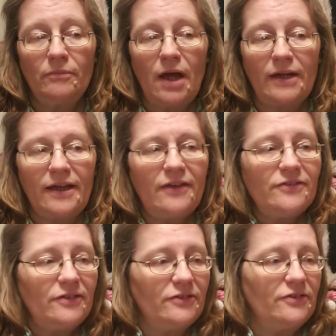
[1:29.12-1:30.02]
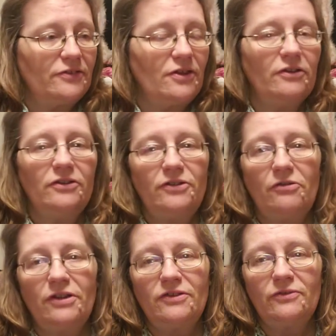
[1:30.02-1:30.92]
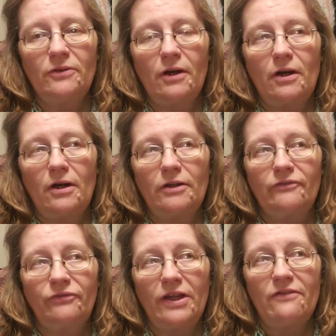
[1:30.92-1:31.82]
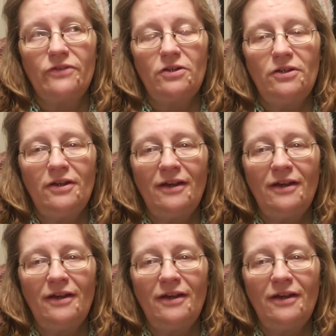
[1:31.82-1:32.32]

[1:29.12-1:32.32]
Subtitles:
I guess it's a Dunkin' Donuts flavor,